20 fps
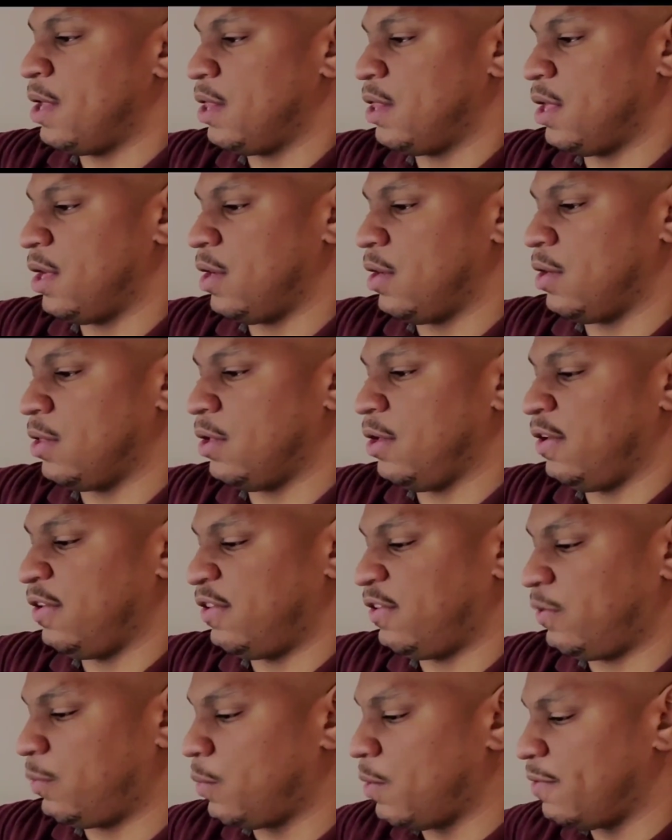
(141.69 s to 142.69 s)
there are
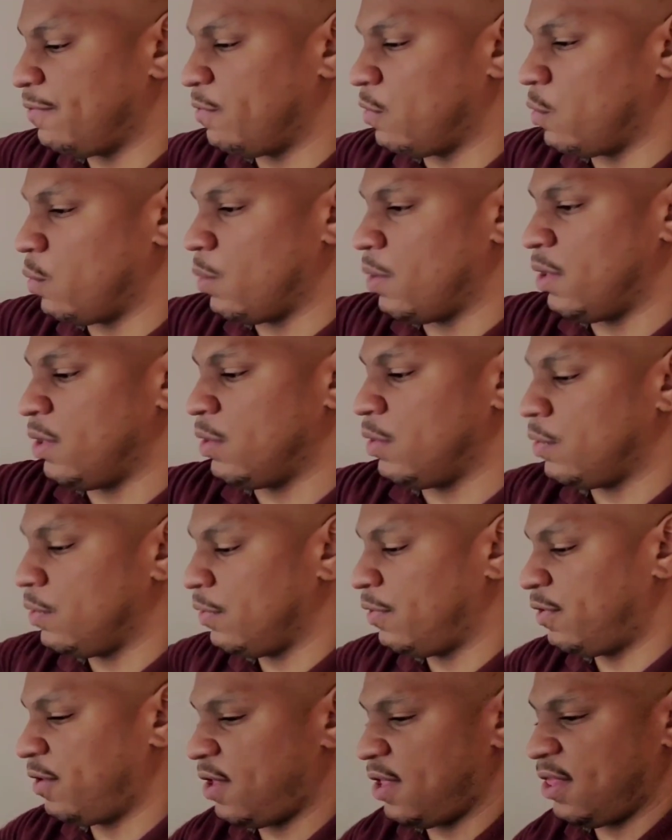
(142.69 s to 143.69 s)
these swivel
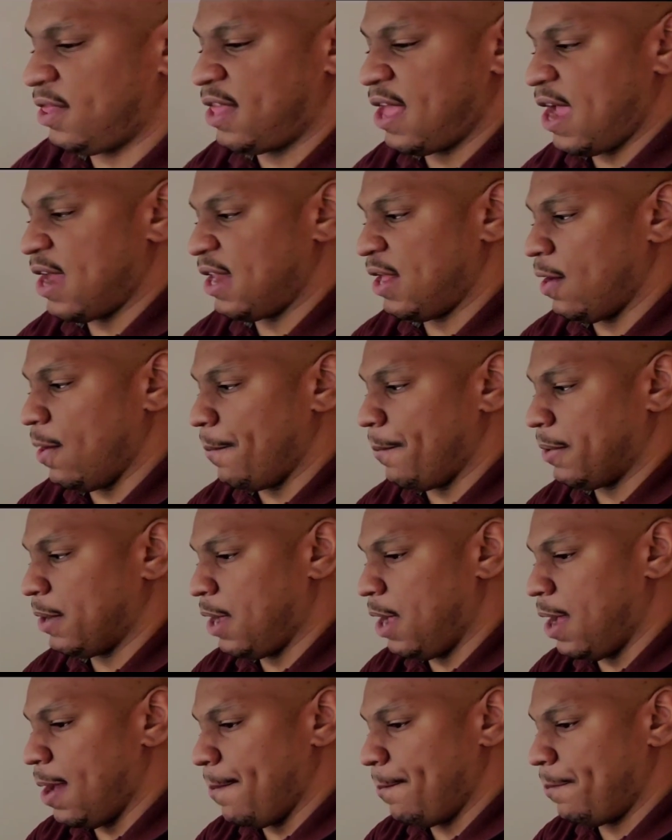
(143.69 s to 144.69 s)
wheels that help
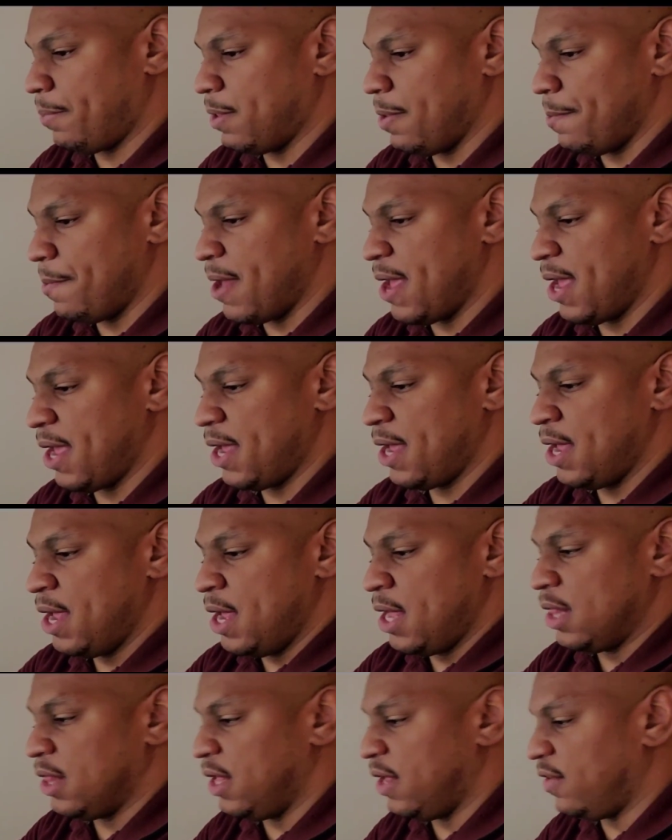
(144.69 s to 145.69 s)
complement
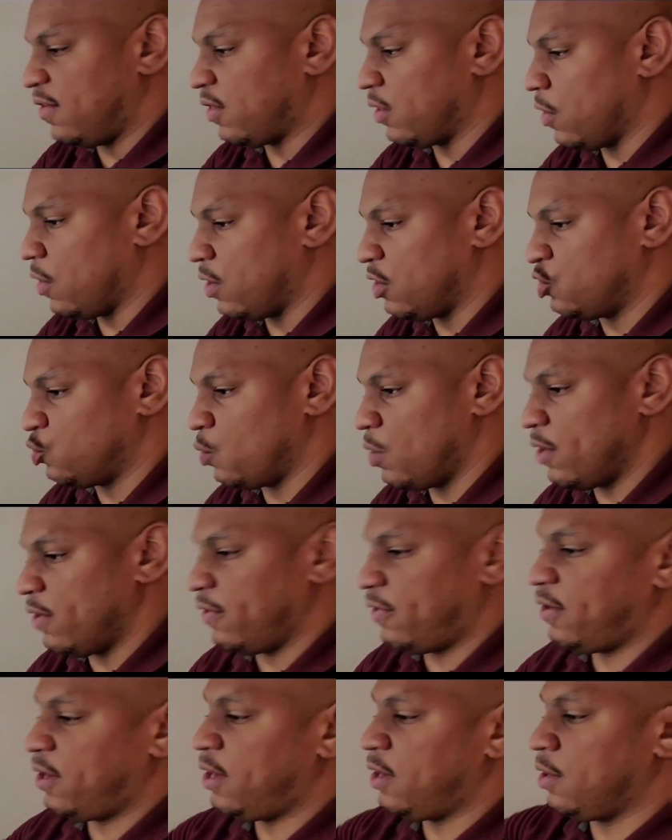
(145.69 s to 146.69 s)
these large
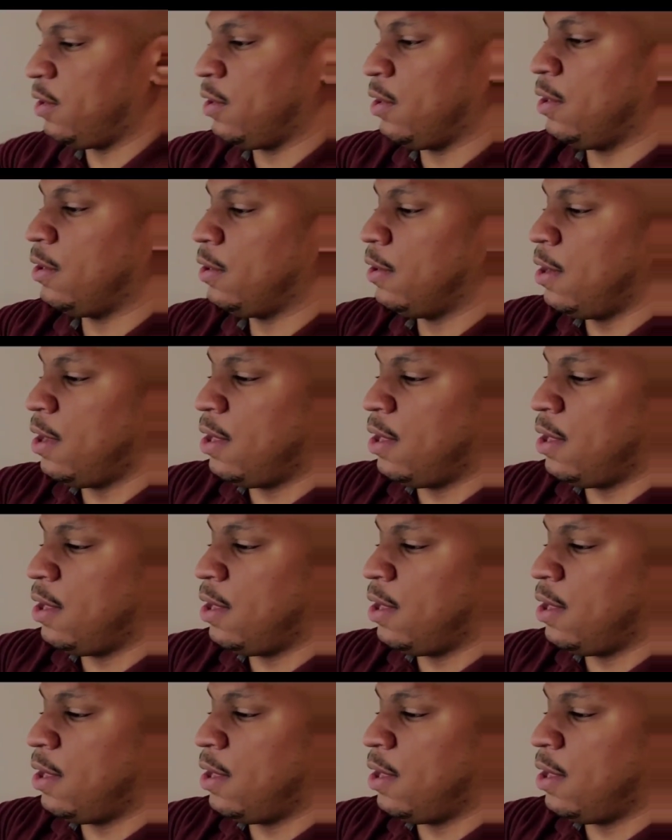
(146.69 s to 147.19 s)
ones here.